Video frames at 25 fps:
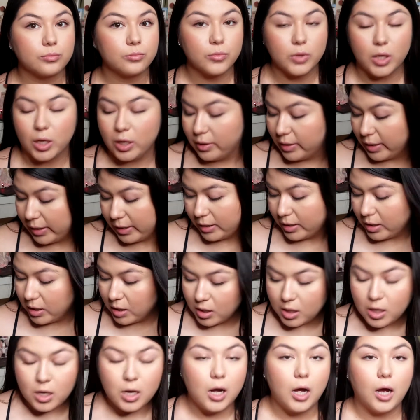All right,
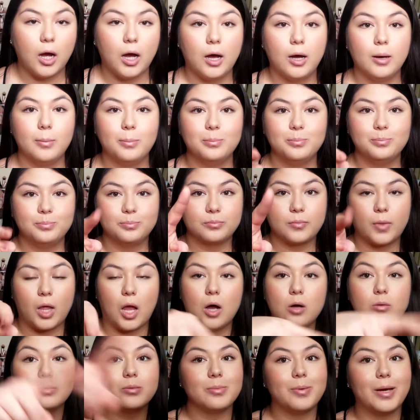I'll
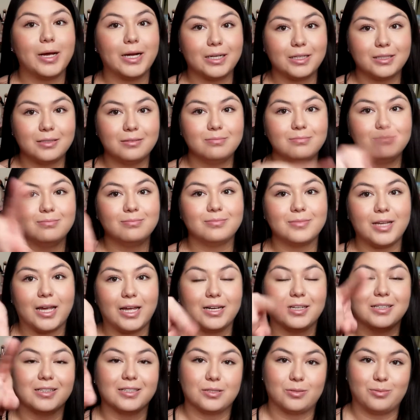be back in a
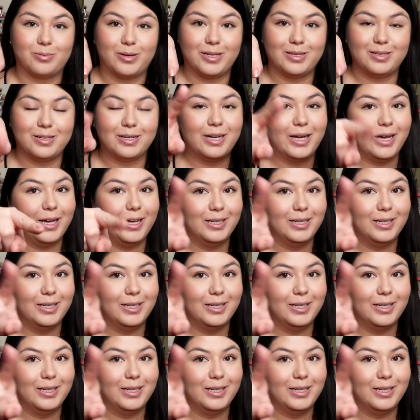little bit, okay?